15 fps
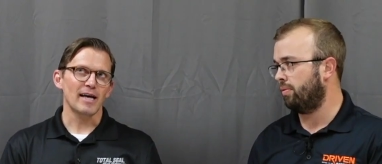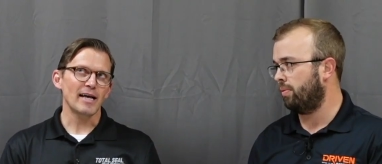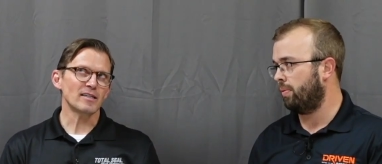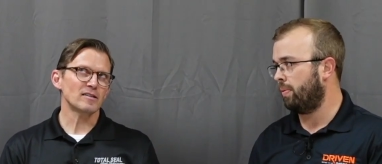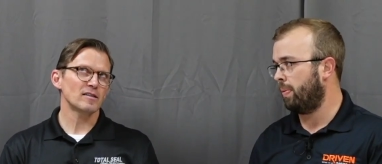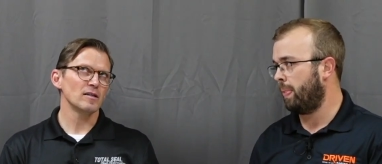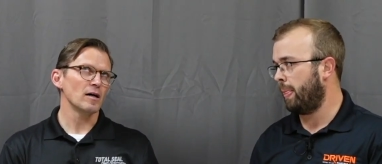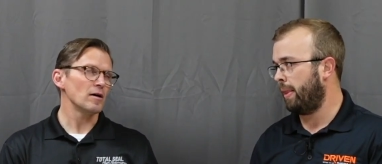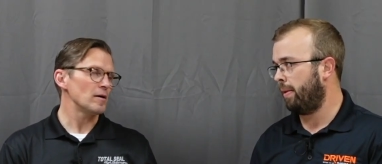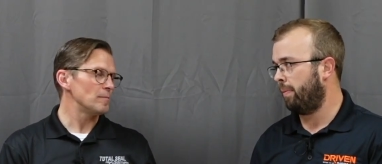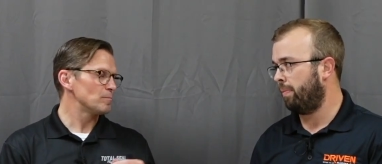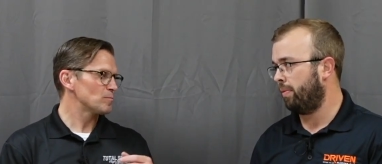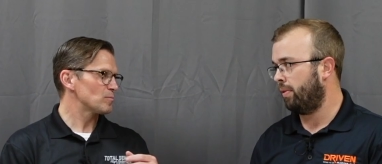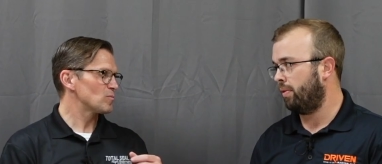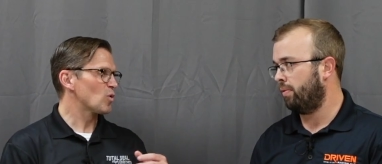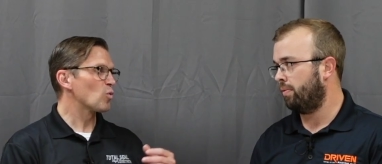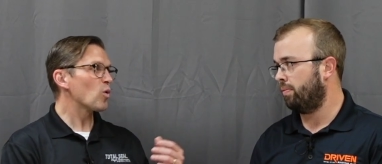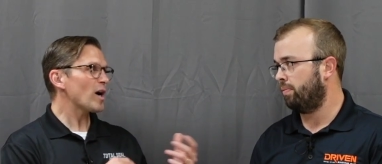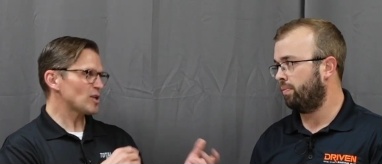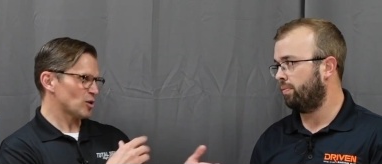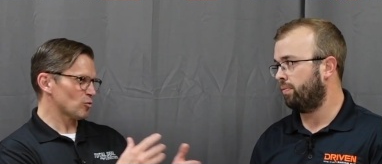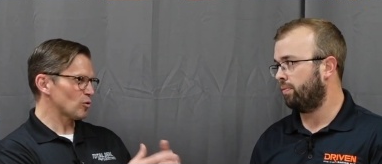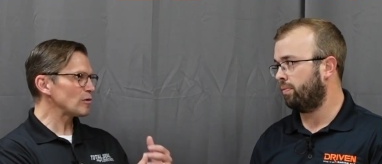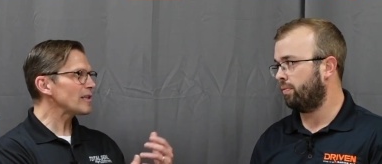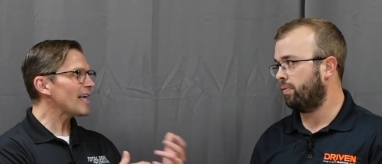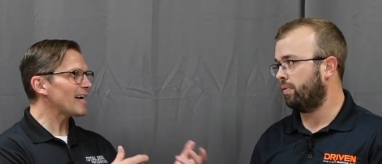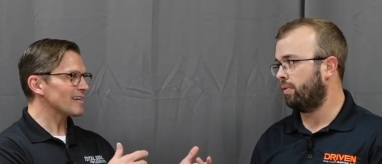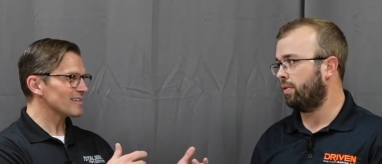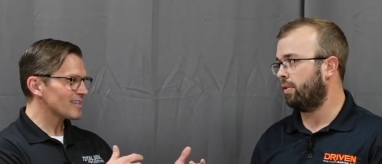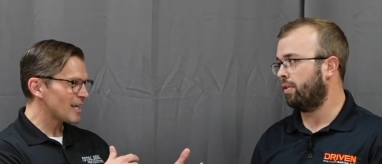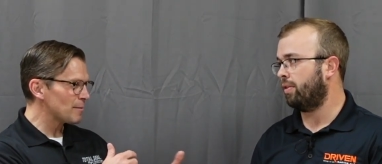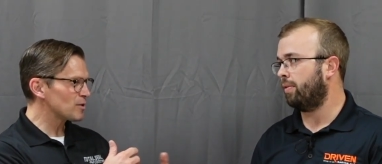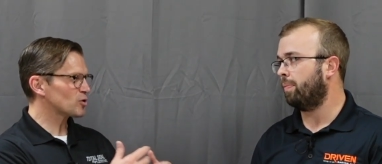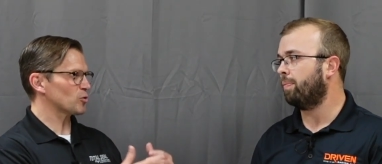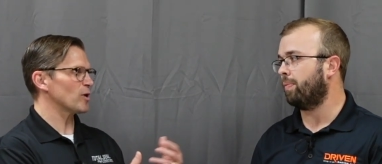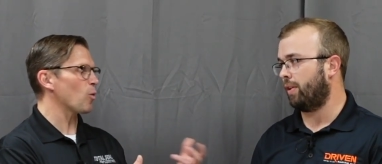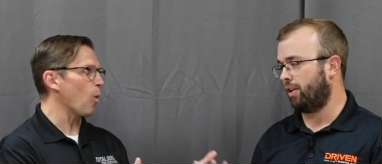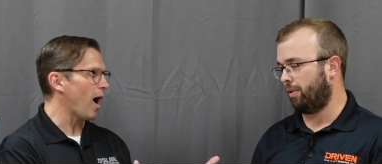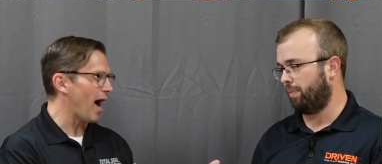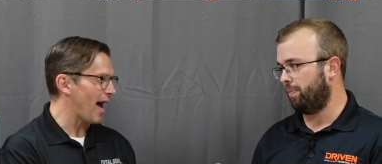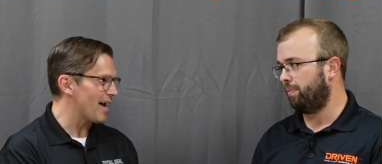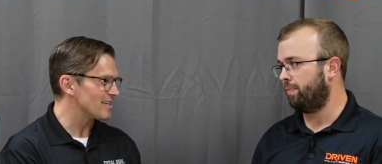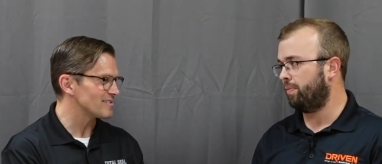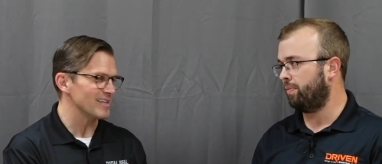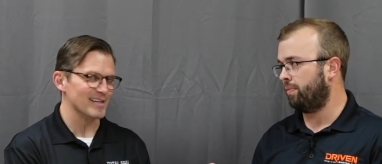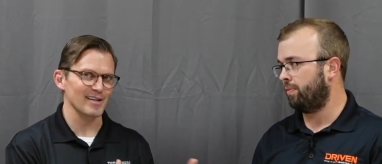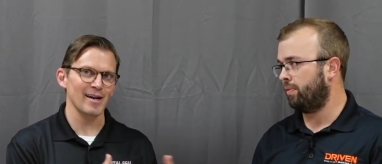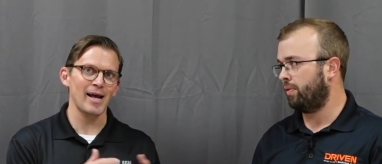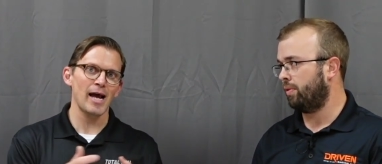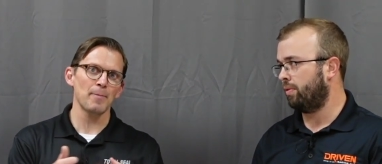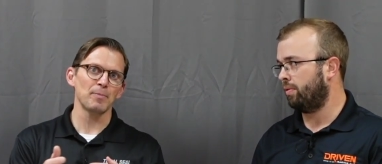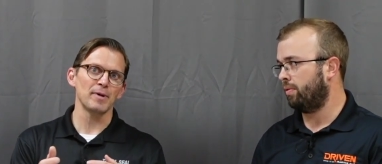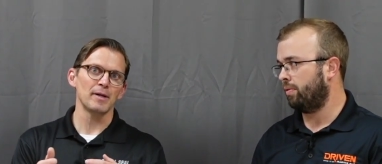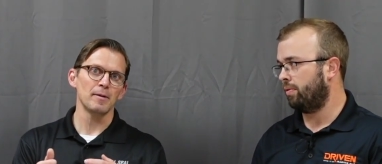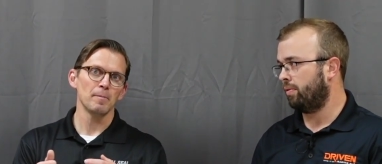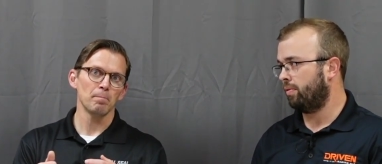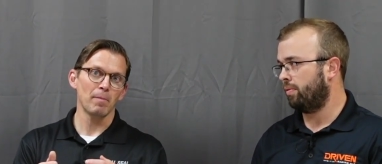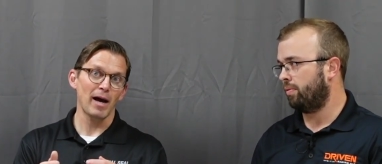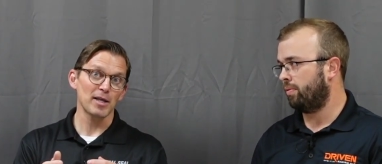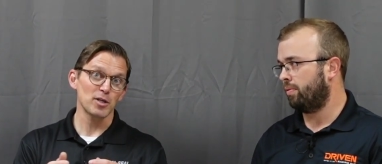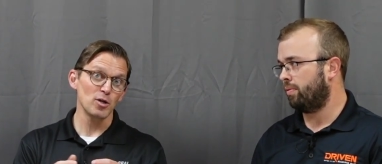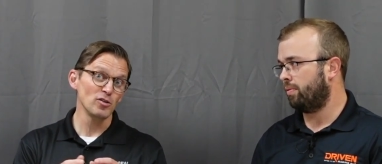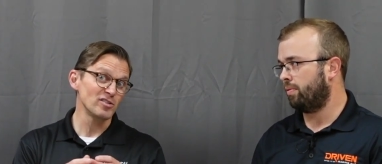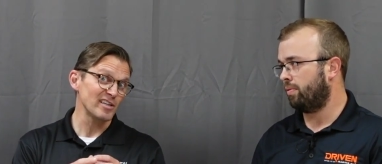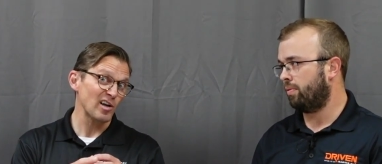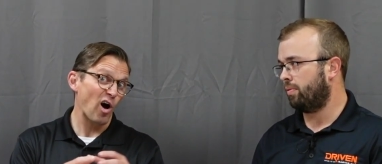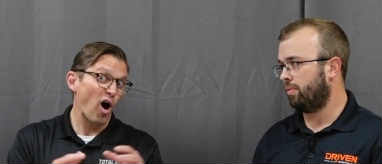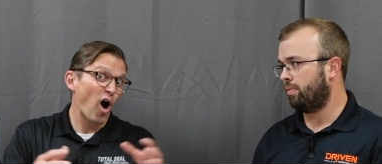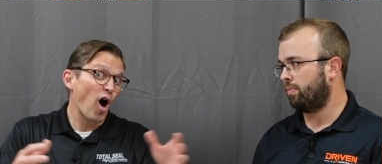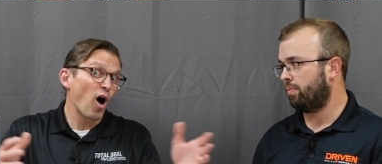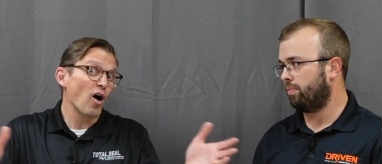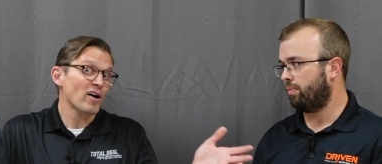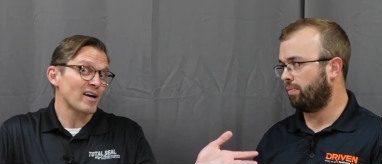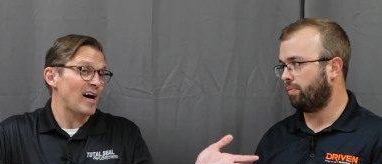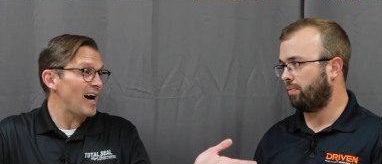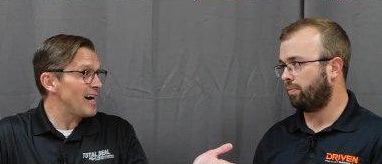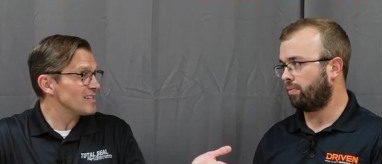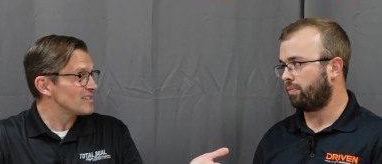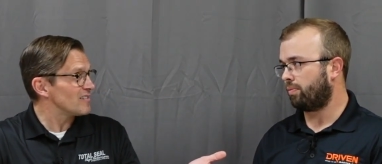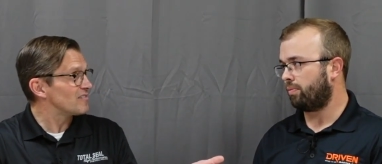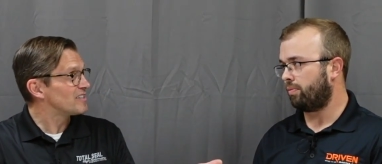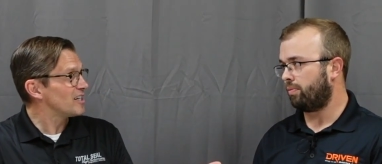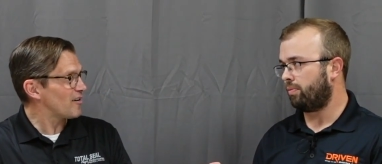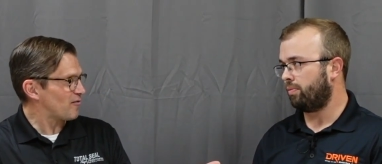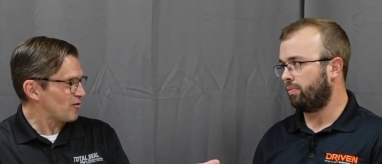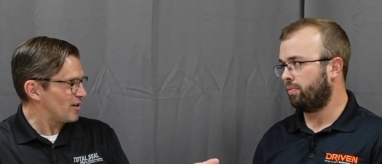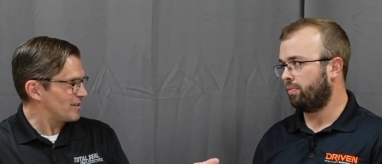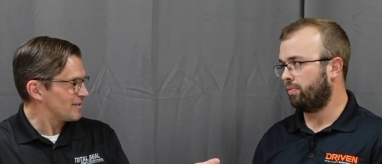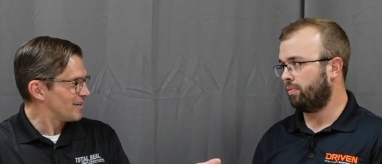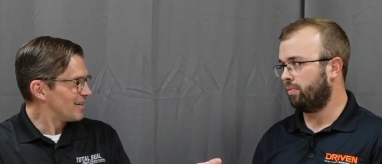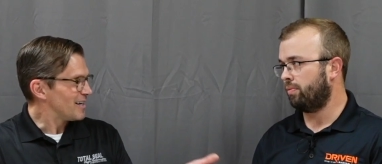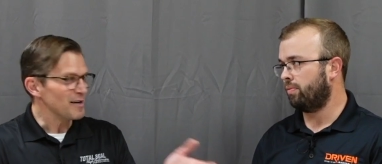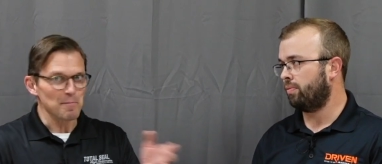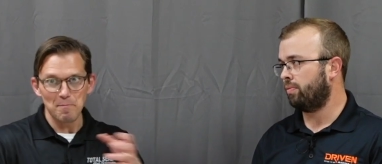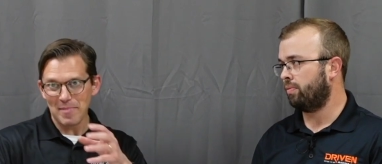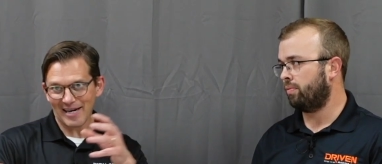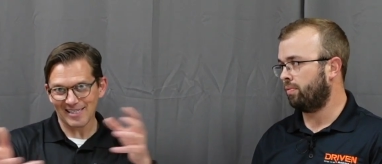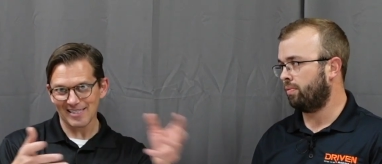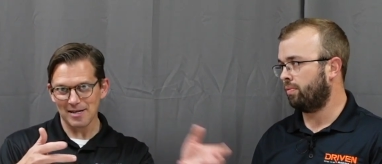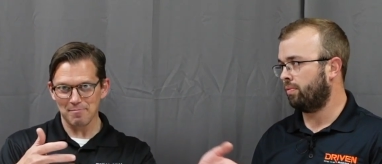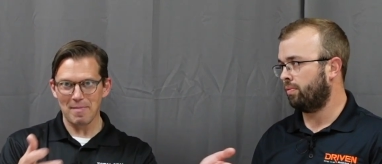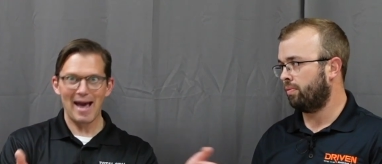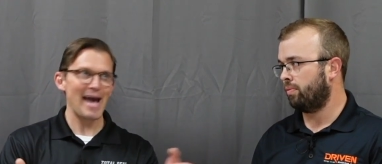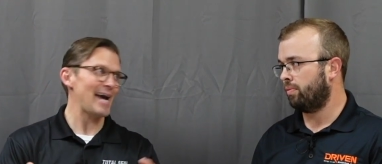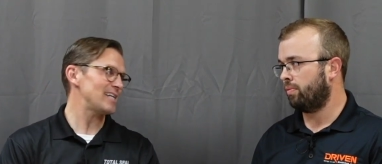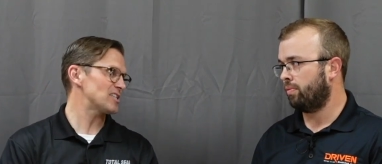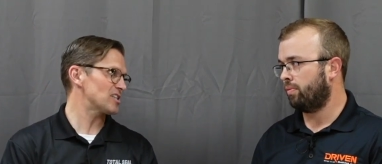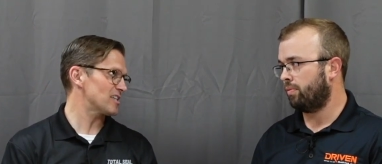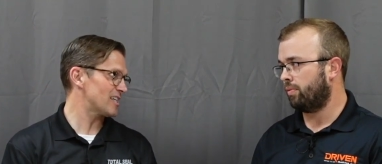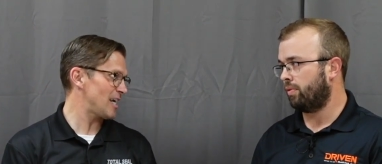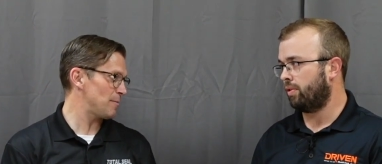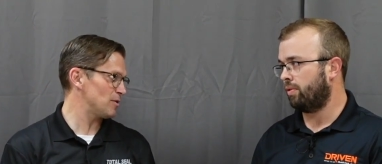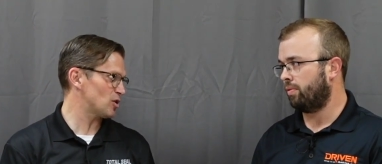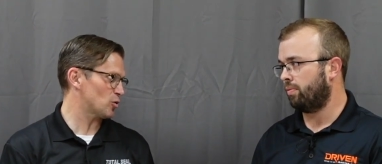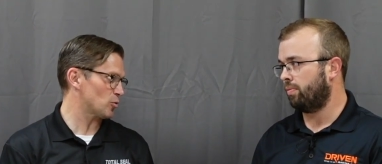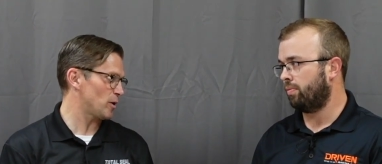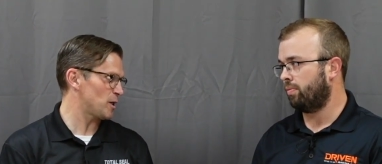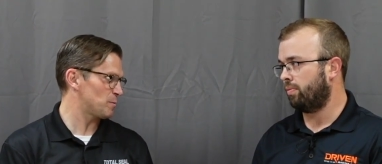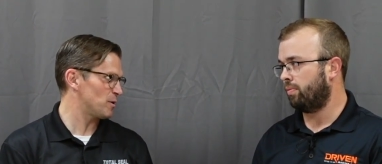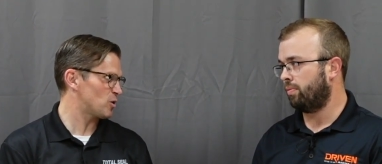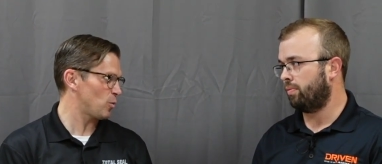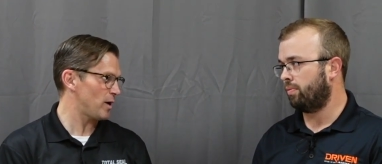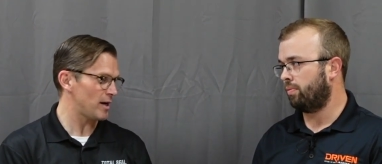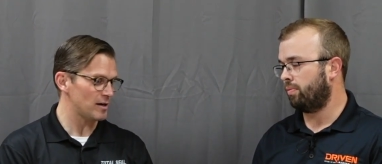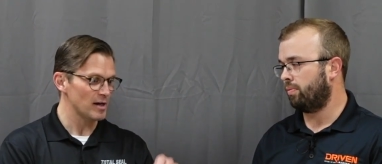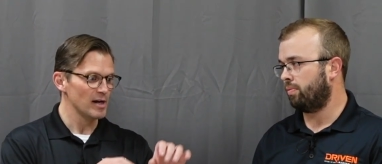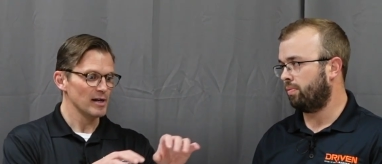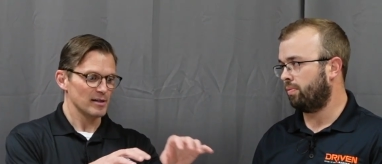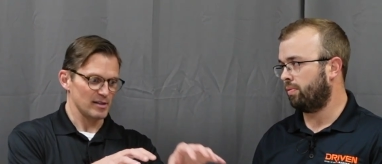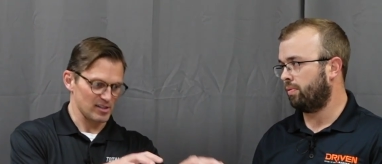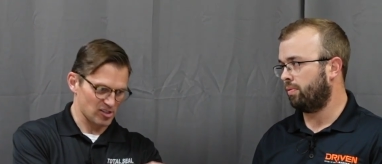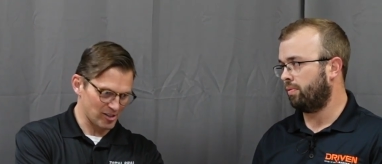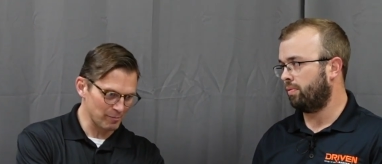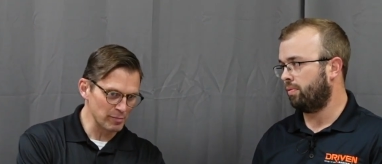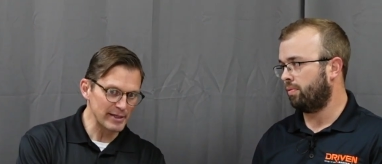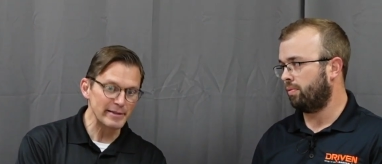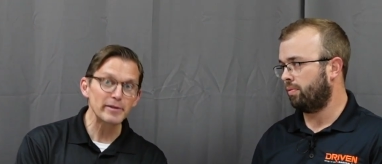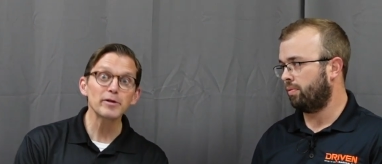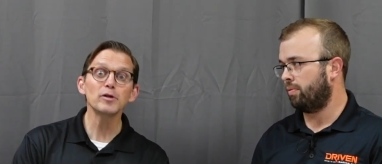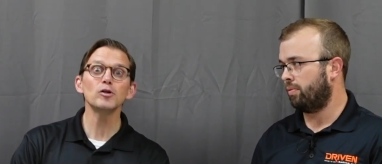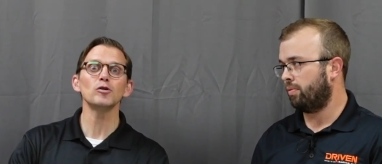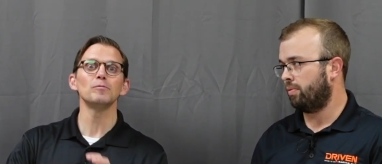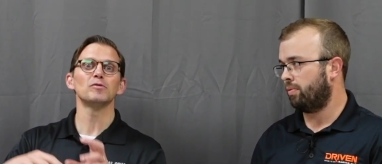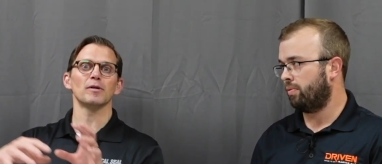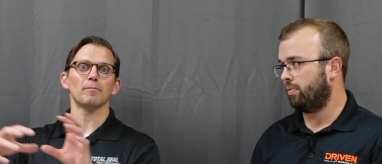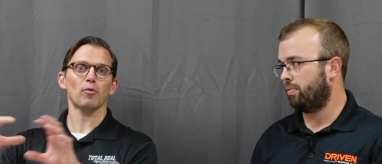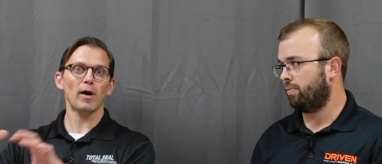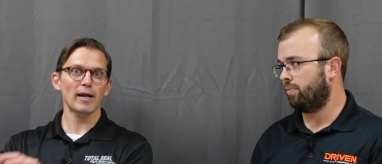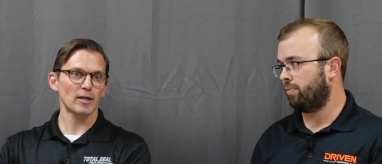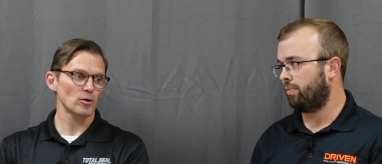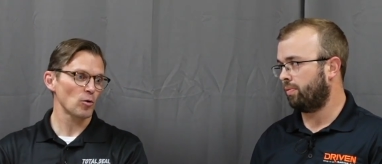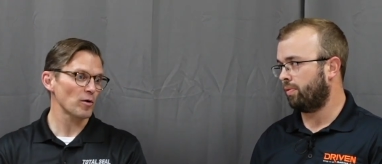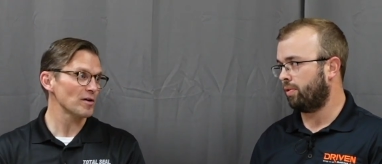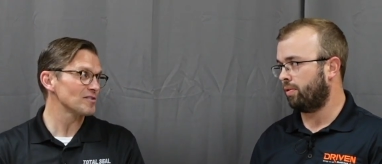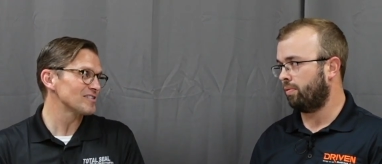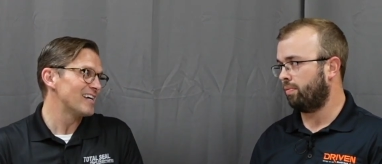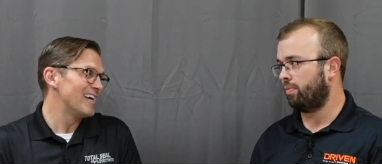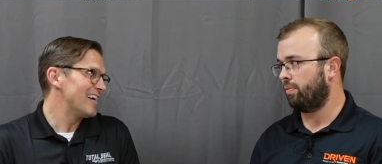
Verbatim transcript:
Speaker 1: that's the Russian roulette chemistry wise yep. that can happen by using all kinds of different mix and match chemistries between assembly lubes and break-in oils.